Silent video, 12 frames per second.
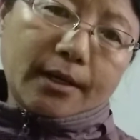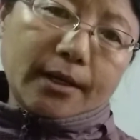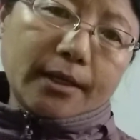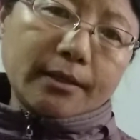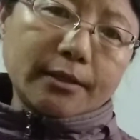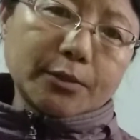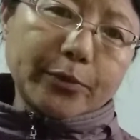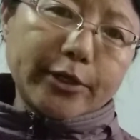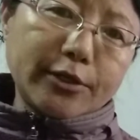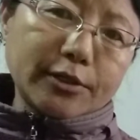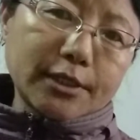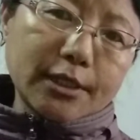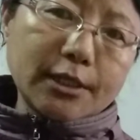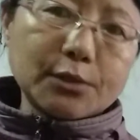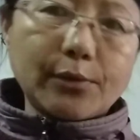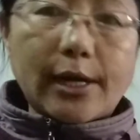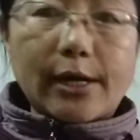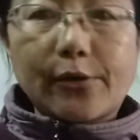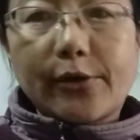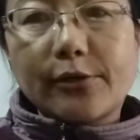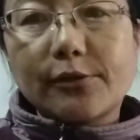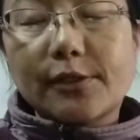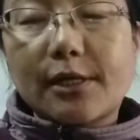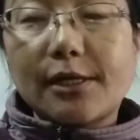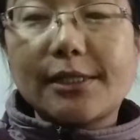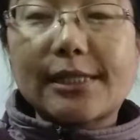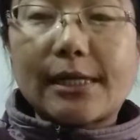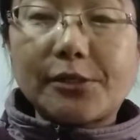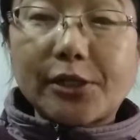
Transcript: In this video series, we are going to study science